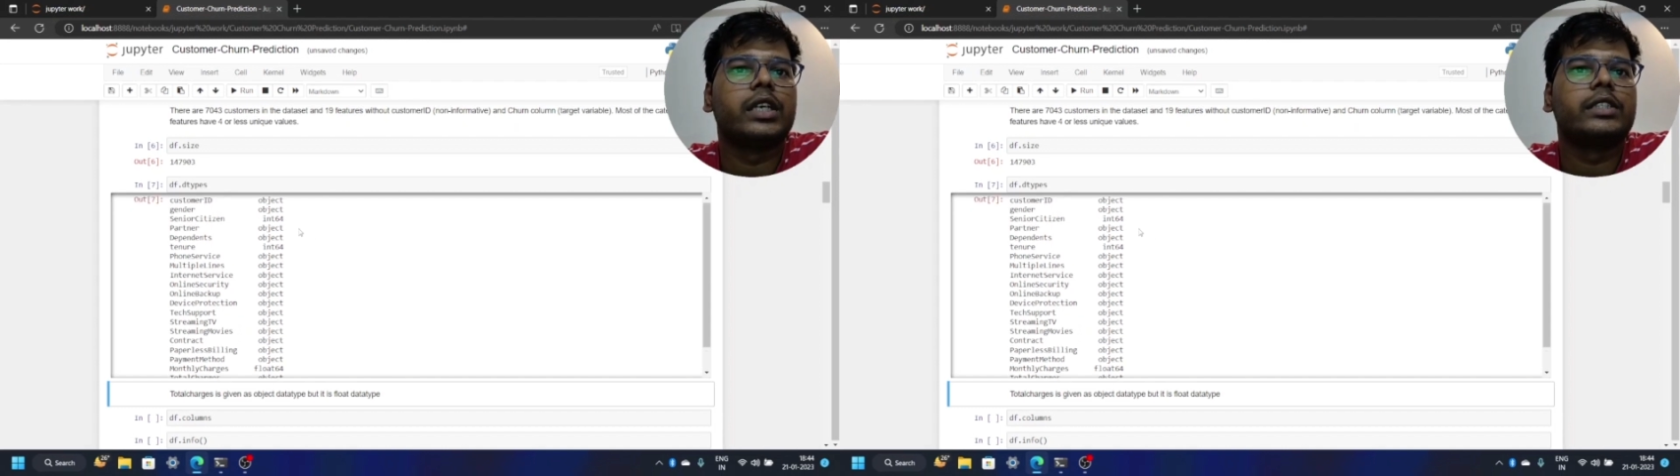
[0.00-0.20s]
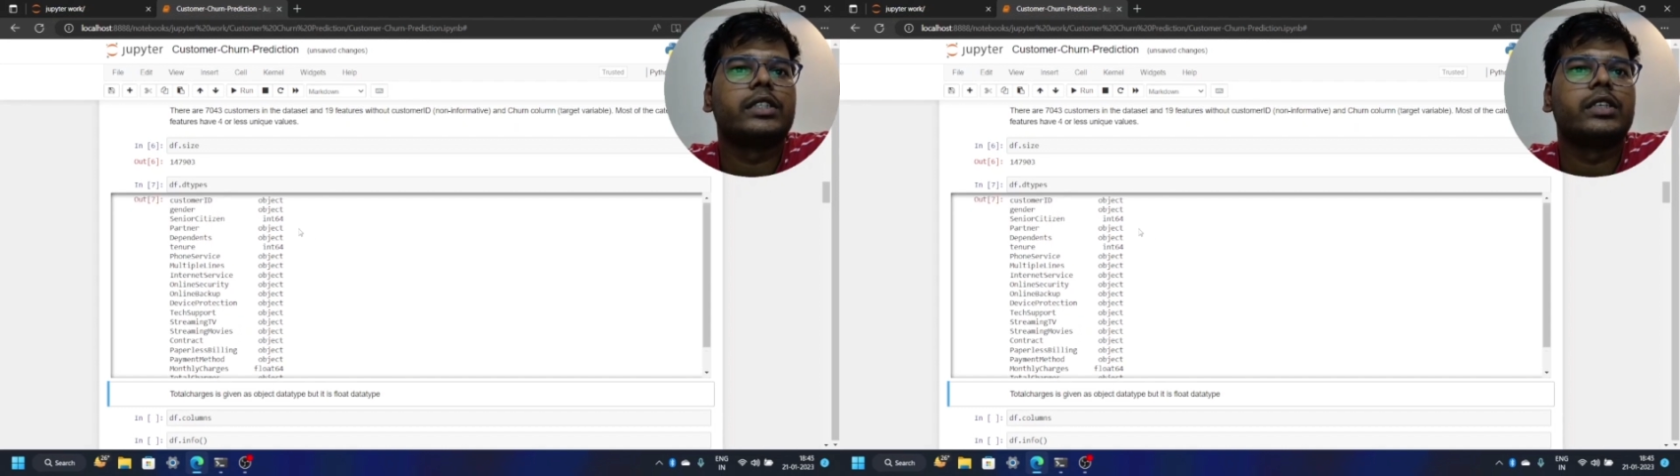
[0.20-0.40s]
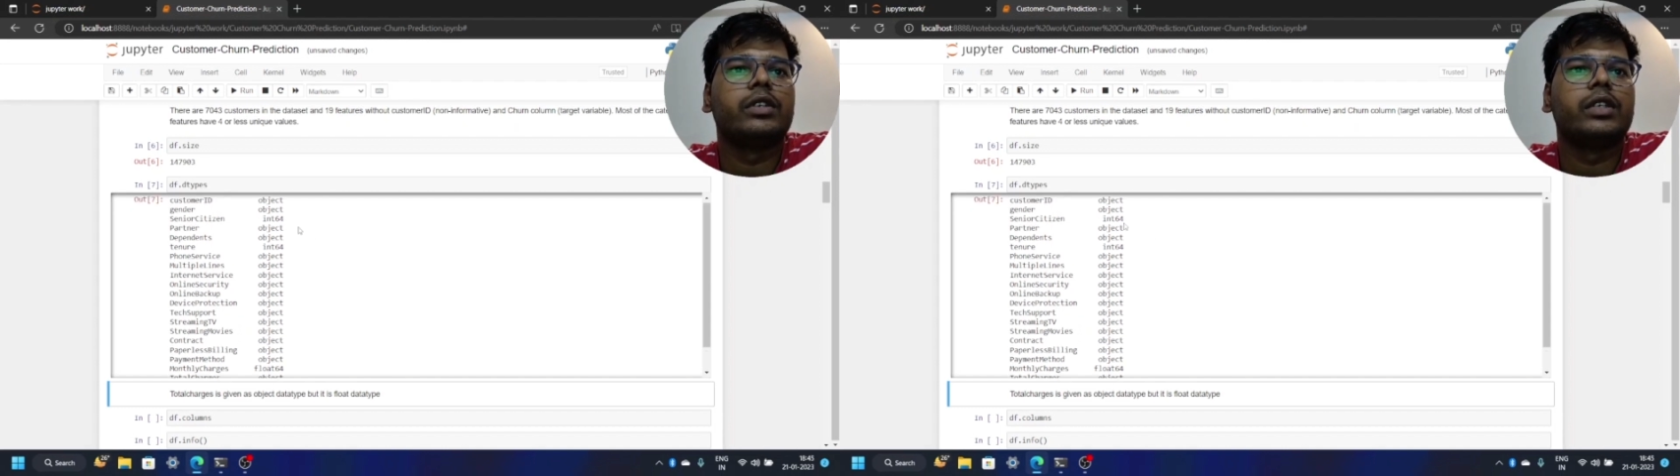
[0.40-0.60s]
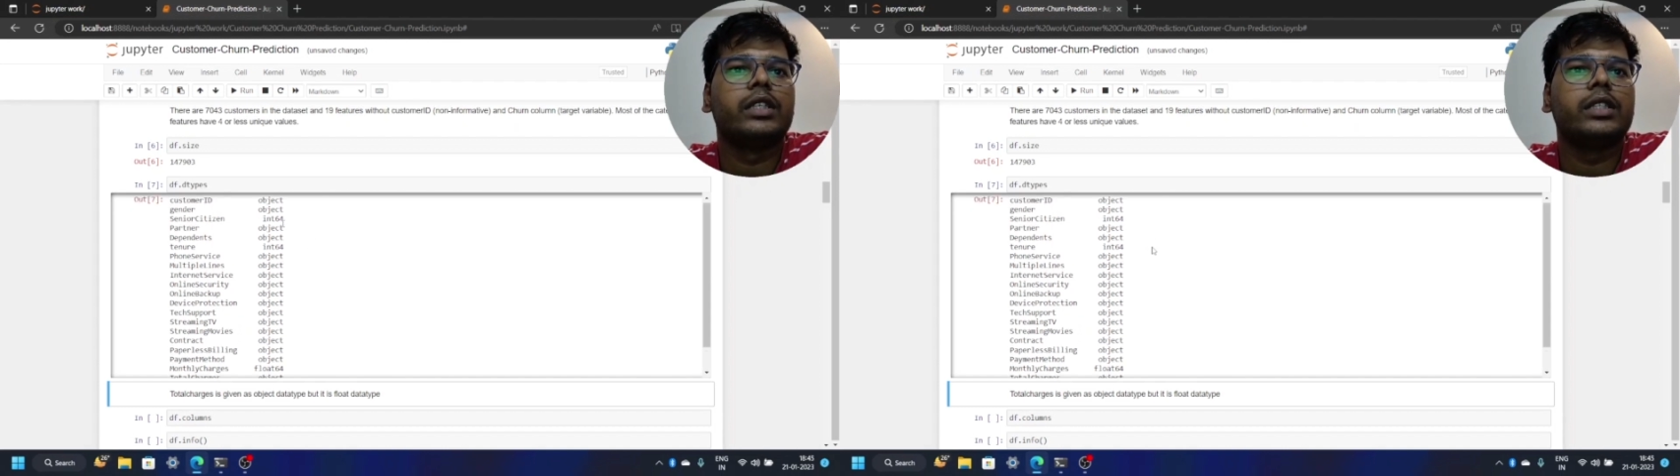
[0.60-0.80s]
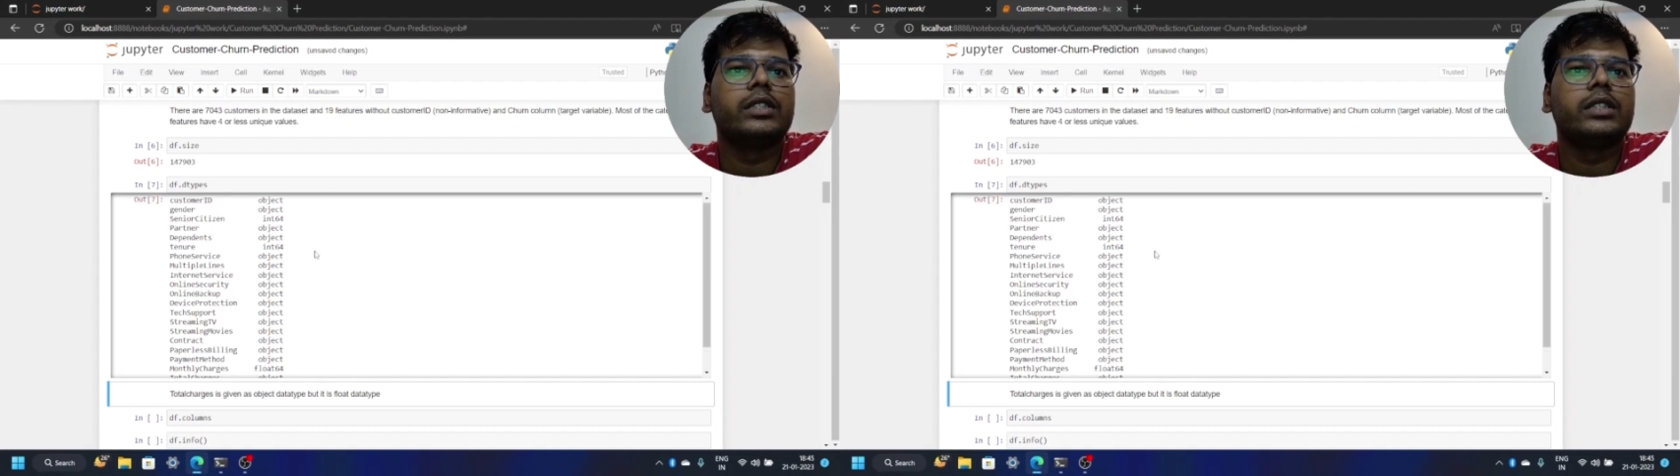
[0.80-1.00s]

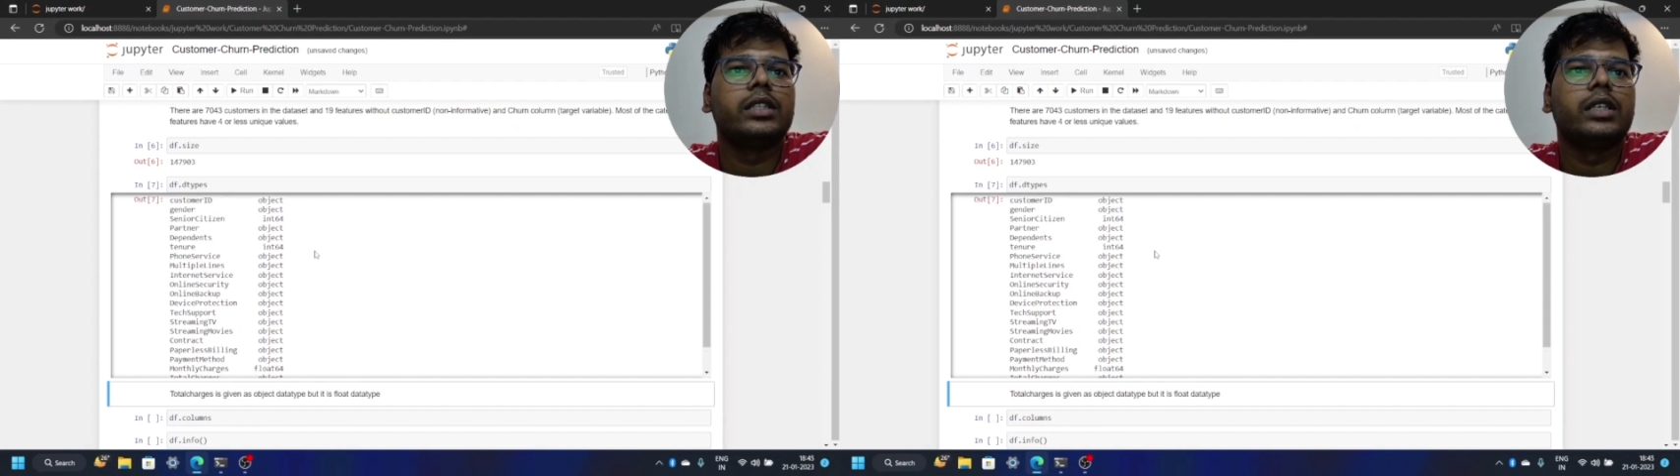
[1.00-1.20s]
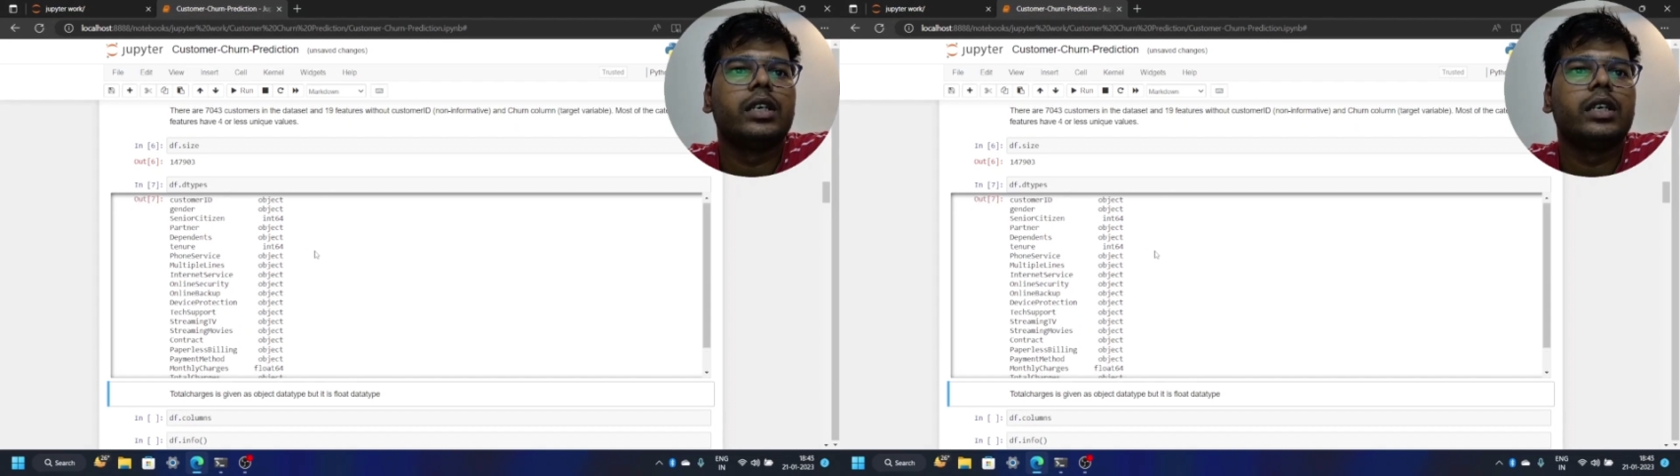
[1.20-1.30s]
excluding this,